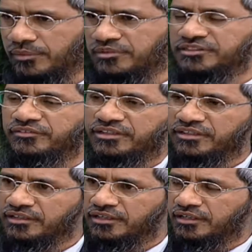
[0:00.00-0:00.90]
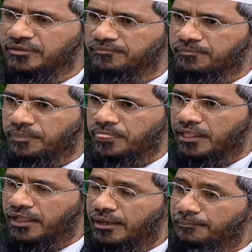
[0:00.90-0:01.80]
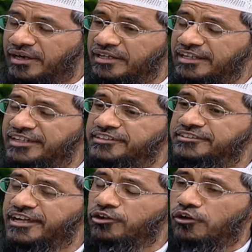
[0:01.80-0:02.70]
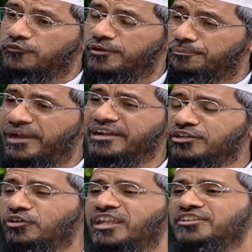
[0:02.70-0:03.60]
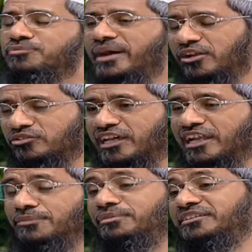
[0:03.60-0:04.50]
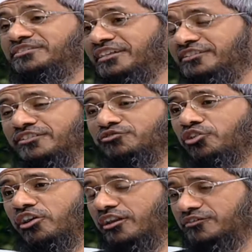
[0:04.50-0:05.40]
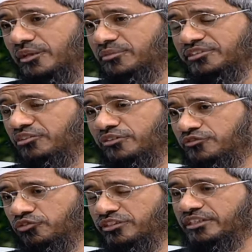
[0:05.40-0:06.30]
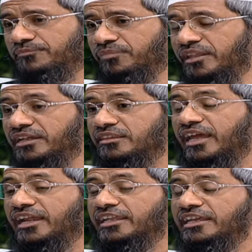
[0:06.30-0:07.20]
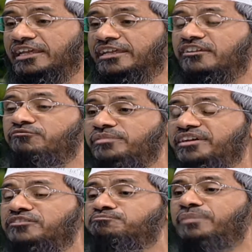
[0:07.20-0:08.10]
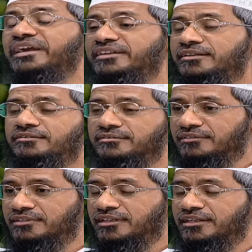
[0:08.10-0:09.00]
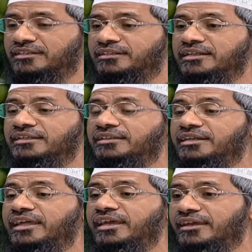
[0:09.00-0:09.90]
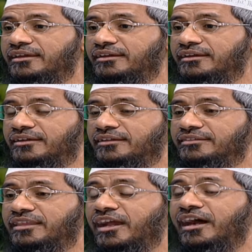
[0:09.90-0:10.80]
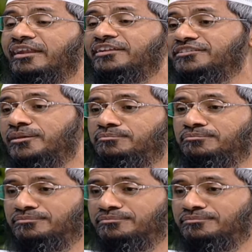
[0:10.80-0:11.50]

chapter 7. But instead of repenting to Allah subhanahu wa ta'ala, Iblis says in Surah Araf chapter 7, verse 14, that give me respite till the day they are raised up.